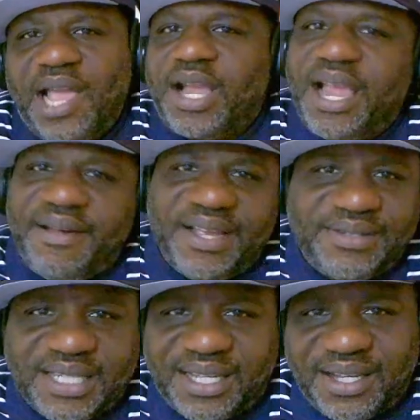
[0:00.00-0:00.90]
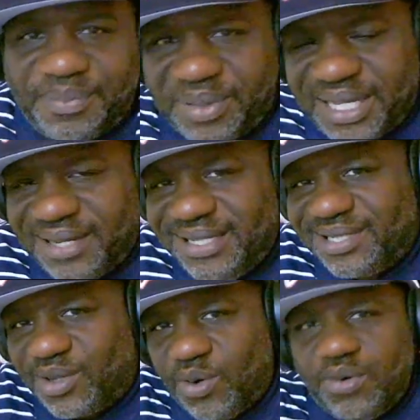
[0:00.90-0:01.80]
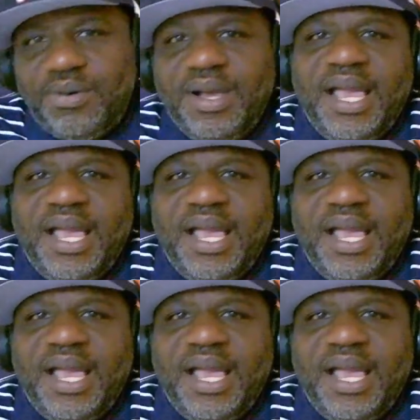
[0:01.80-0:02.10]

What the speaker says: Ocario's a good player. He's cool.